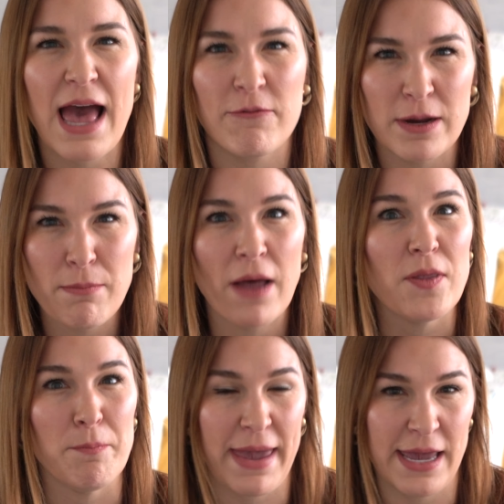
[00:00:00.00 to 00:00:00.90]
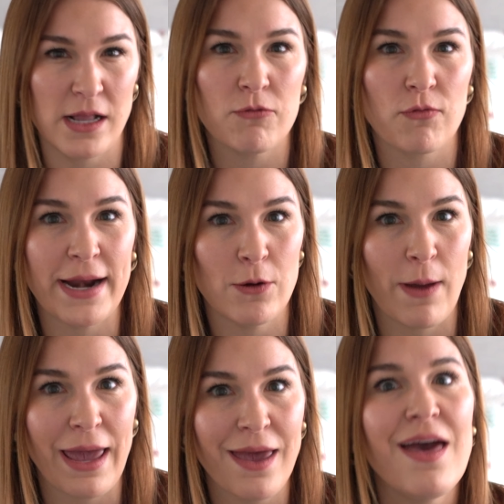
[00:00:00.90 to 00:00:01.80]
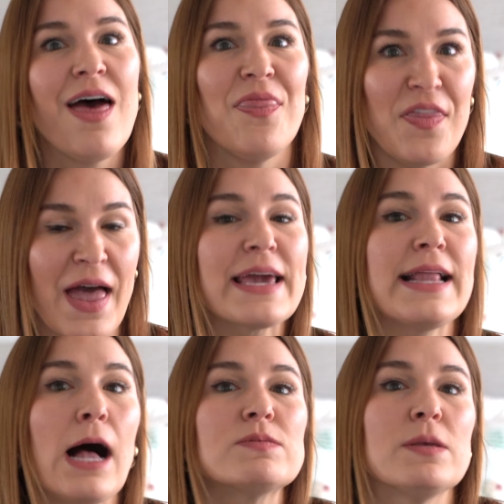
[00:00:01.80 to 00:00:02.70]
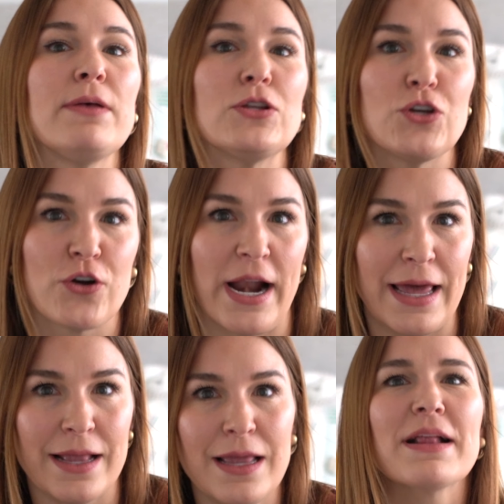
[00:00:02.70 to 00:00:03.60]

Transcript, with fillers: every month and pay it off right away, then that can help to build your credit.